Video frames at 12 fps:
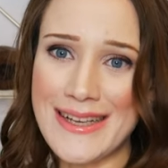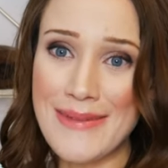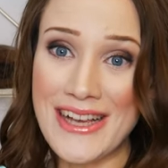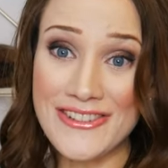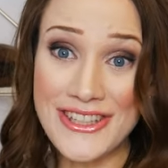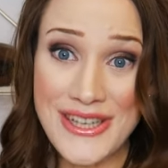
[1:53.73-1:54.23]
I'm
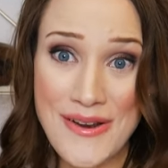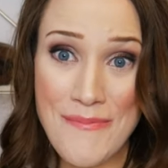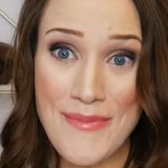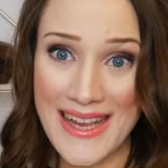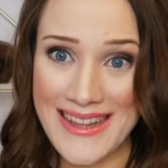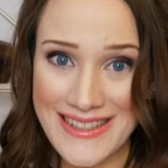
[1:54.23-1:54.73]
actually gonna
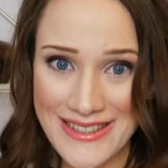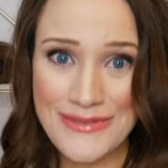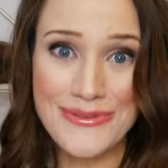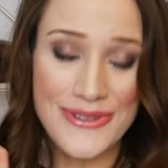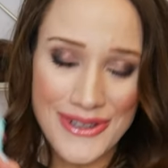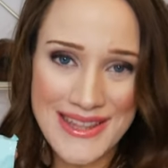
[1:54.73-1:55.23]
make this
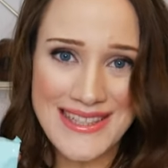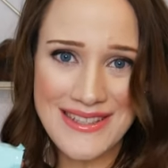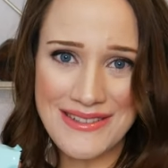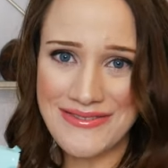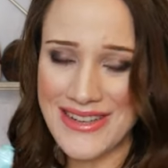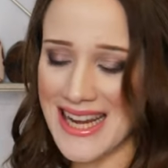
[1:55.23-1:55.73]
for this
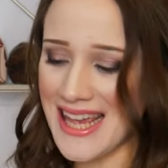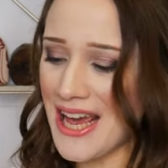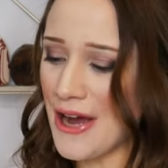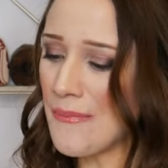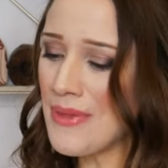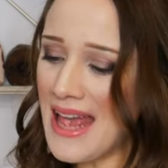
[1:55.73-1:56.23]

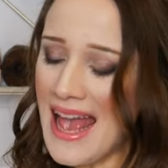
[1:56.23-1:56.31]
video.